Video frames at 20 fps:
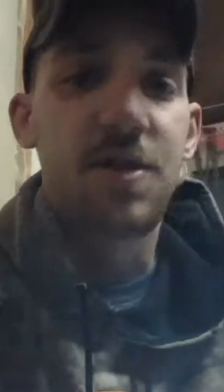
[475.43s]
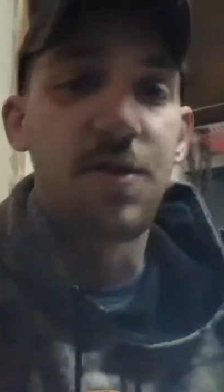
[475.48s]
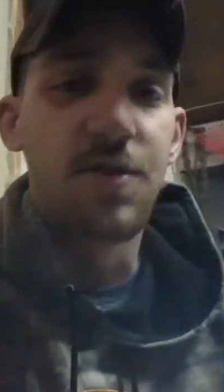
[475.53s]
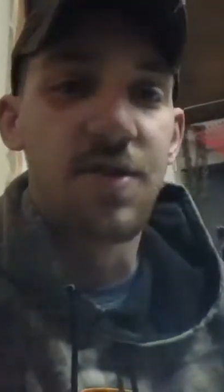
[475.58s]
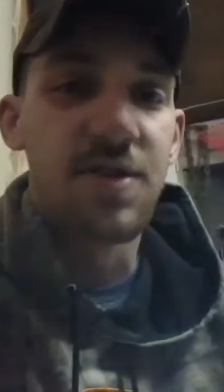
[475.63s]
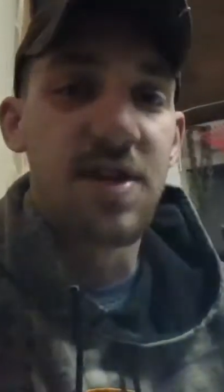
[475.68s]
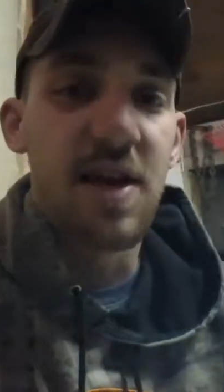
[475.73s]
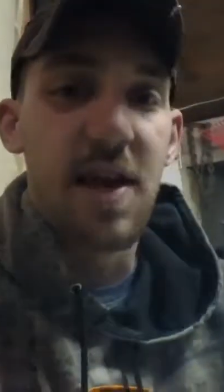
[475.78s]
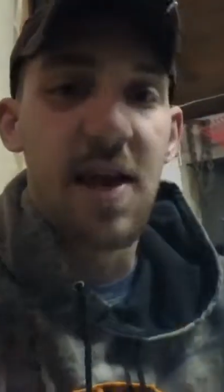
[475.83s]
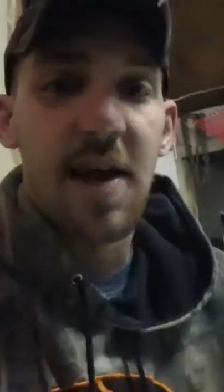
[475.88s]

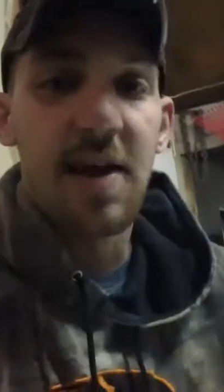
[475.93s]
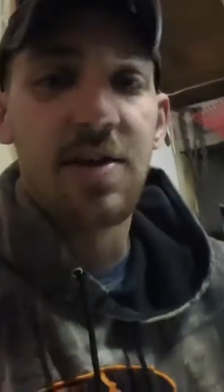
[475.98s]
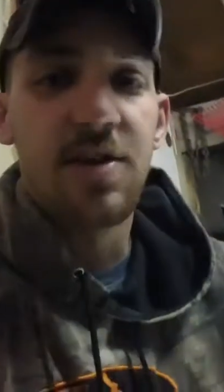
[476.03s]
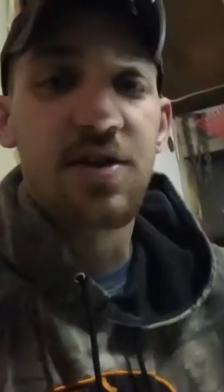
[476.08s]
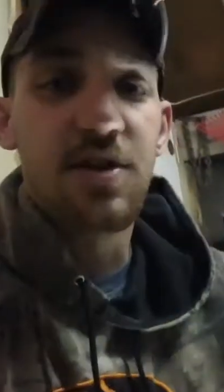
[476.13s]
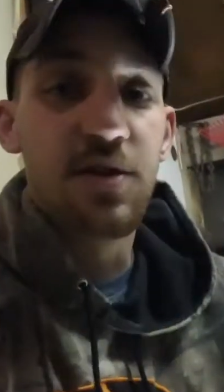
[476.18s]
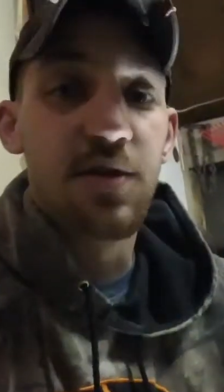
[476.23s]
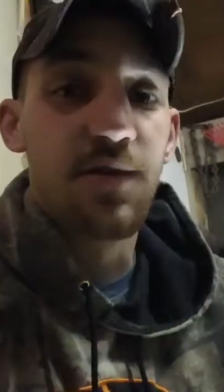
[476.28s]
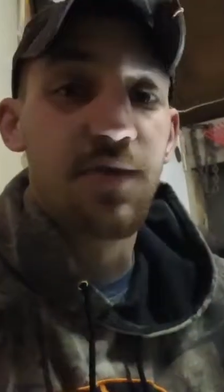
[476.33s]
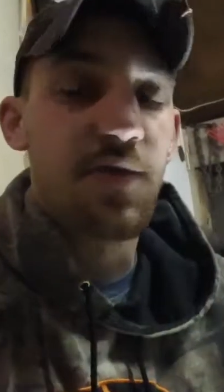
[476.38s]
close as I can
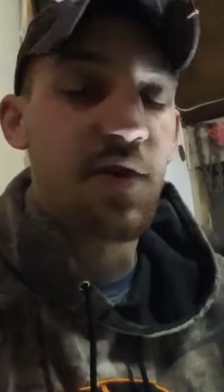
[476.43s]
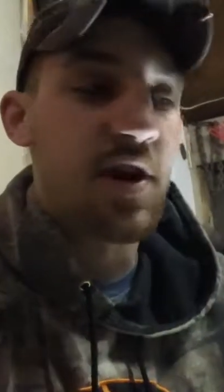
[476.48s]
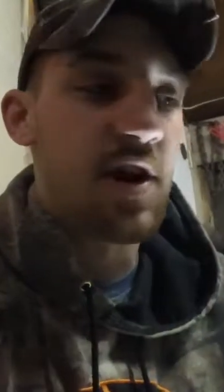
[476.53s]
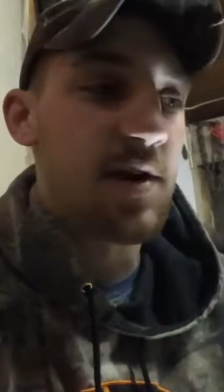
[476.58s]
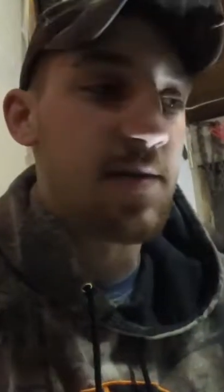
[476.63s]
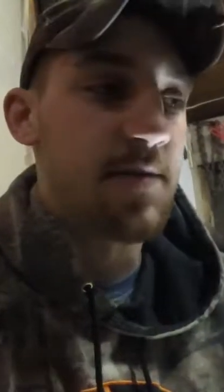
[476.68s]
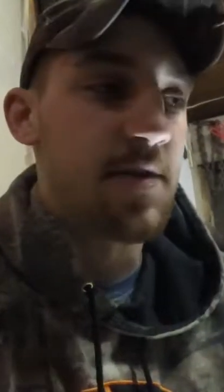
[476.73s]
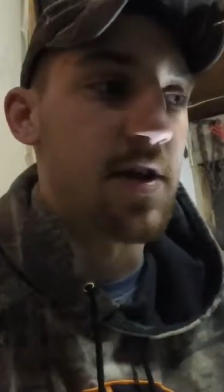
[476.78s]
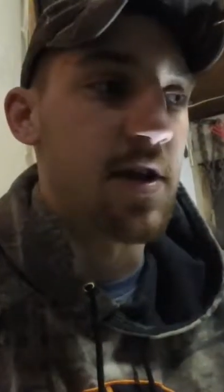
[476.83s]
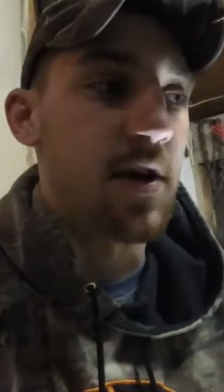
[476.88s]
to the
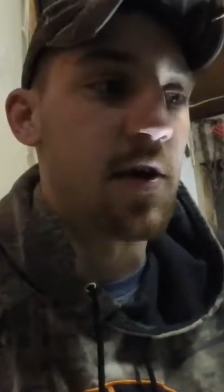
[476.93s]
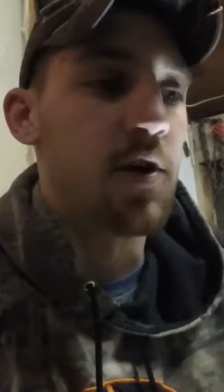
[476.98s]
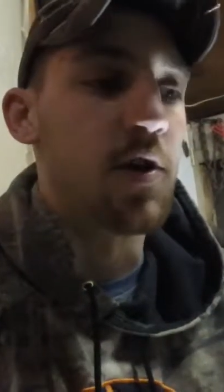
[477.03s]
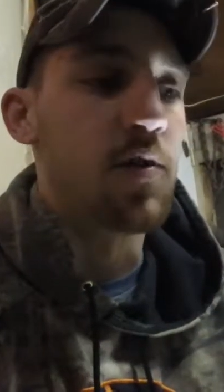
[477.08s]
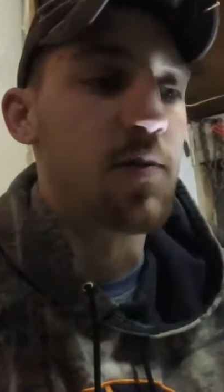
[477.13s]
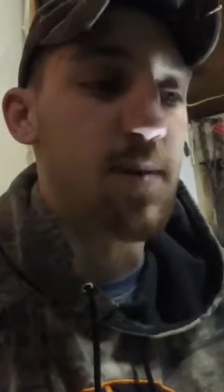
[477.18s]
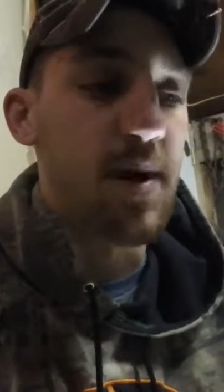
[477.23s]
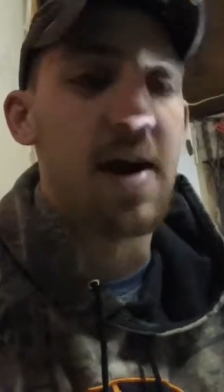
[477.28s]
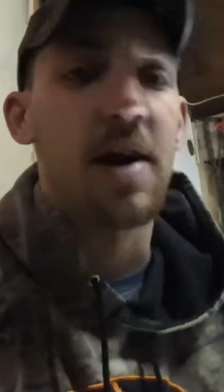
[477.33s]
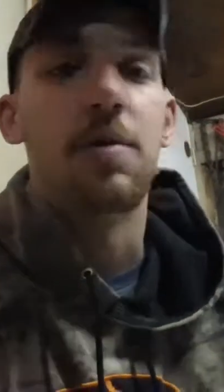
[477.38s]
frame, then I'll
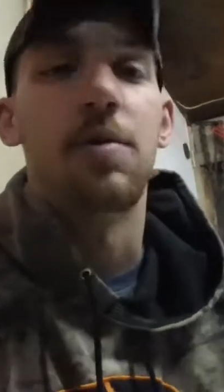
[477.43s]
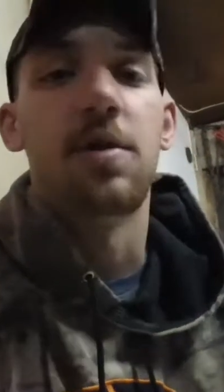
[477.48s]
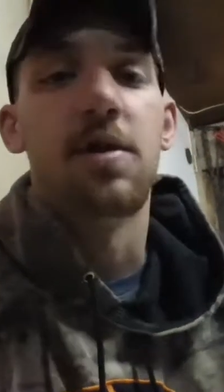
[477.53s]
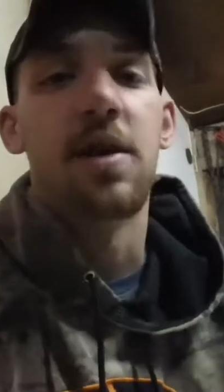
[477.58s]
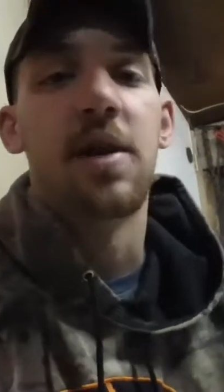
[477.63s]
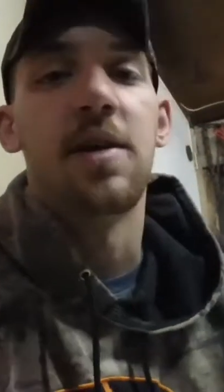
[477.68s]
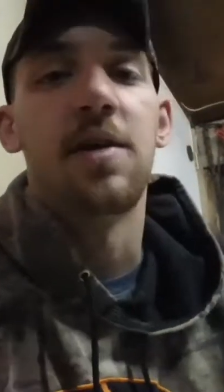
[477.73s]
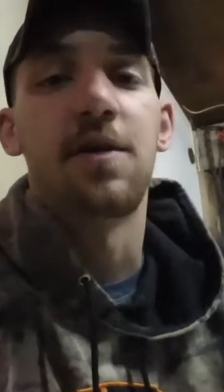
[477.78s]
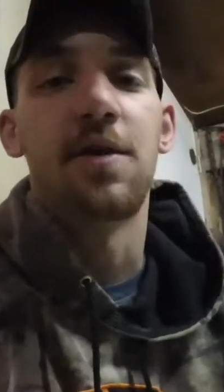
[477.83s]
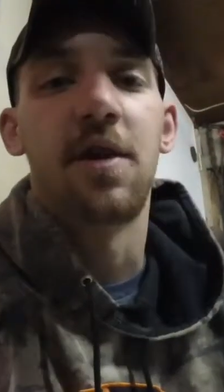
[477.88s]
go back with
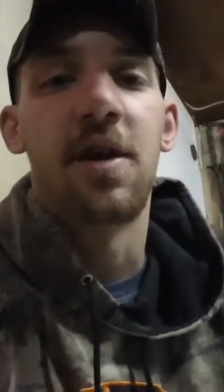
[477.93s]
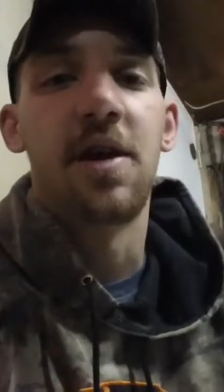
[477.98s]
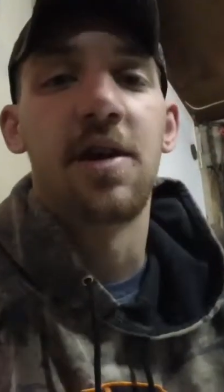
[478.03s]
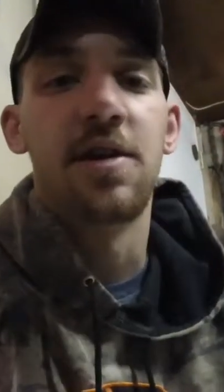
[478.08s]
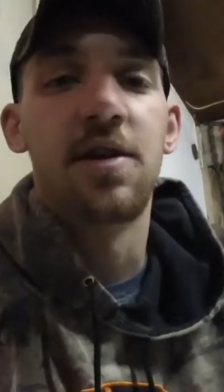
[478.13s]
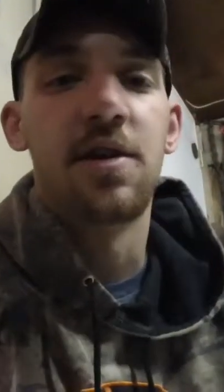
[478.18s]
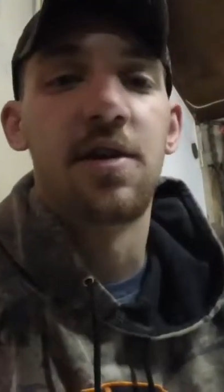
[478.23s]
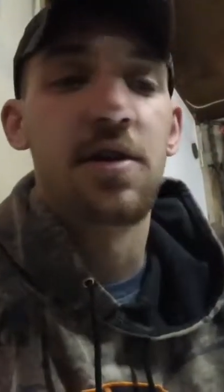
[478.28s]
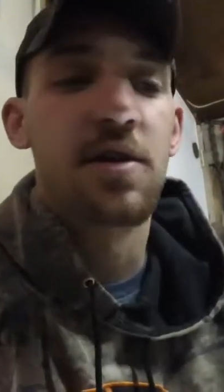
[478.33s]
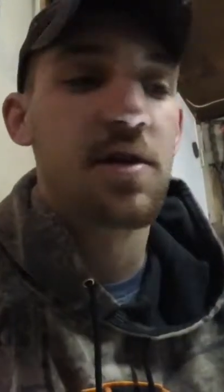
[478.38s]
the angle
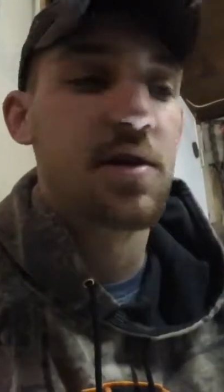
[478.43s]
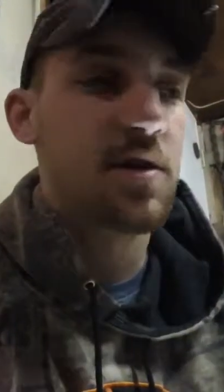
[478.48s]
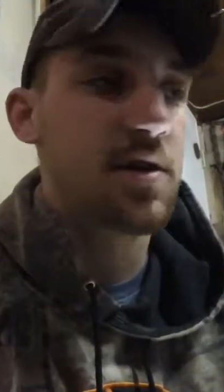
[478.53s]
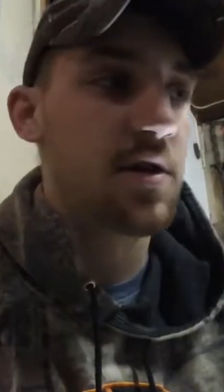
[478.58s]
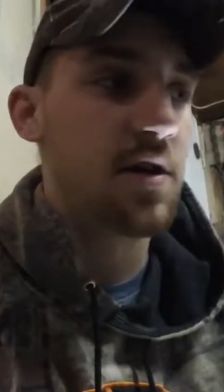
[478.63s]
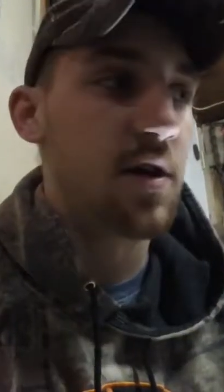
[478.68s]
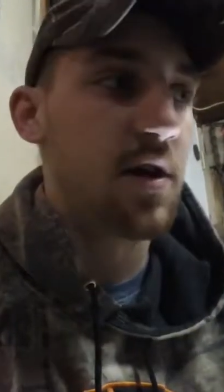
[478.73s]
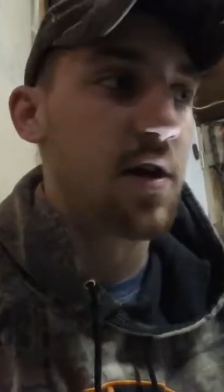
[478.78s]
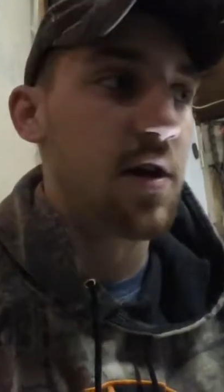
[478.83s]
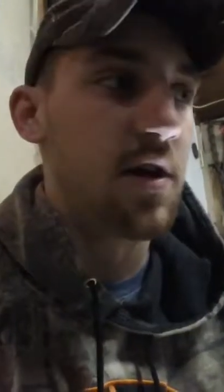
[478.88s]
grinder
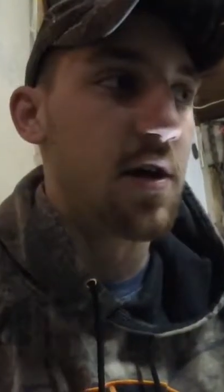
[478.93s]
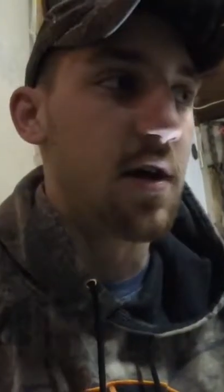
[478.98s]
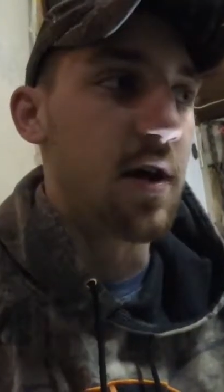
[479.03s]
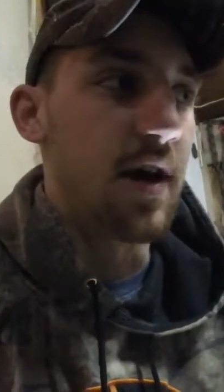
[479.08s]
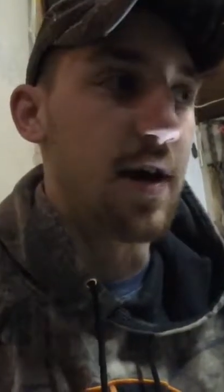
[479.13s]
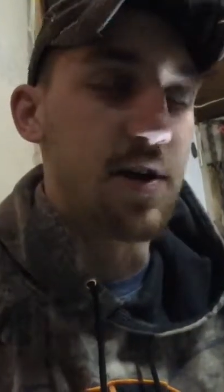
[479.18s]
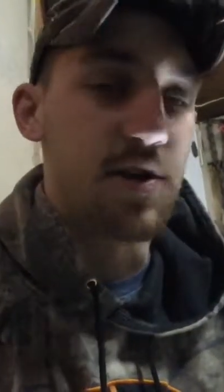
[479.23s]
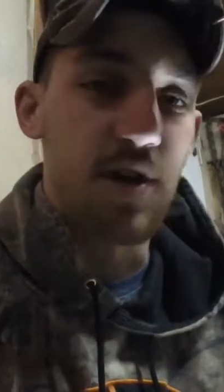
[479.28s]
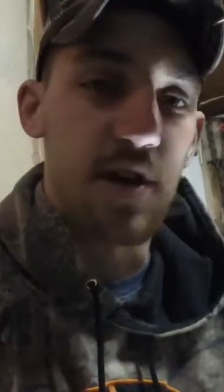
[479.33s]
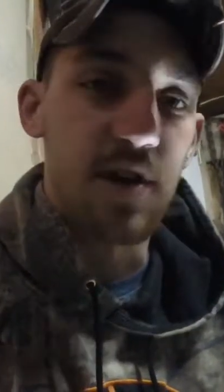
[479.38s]

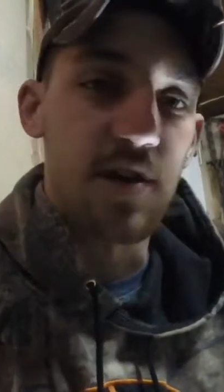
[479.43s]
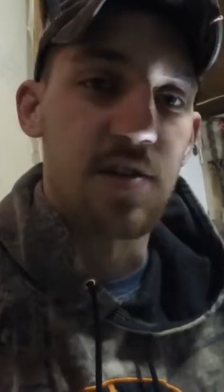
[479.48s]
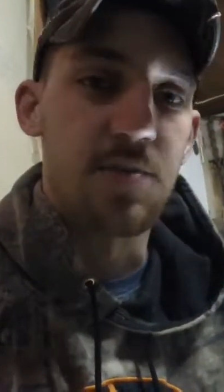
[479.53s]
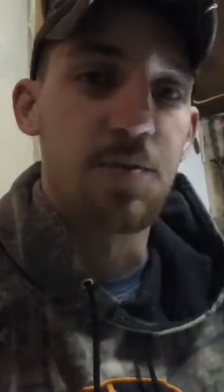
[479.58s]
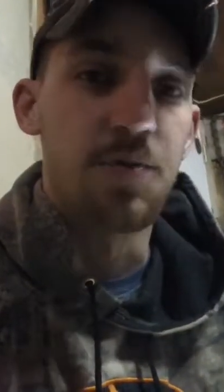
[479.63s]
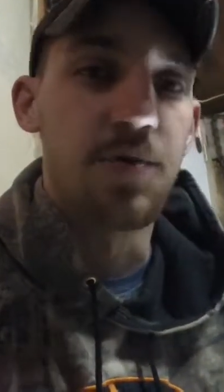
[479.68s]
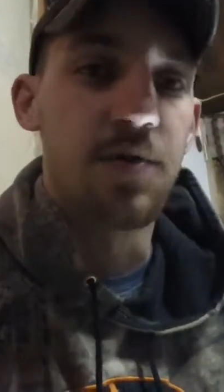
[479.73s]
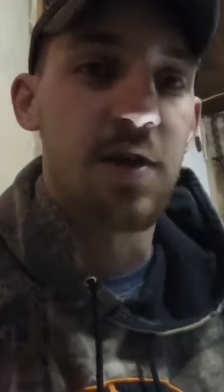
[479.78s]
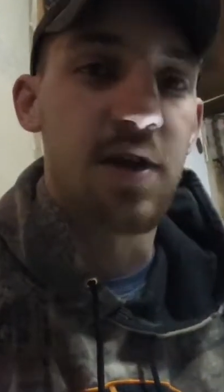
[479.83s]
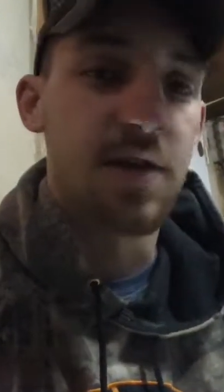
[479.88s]
and try and smooth it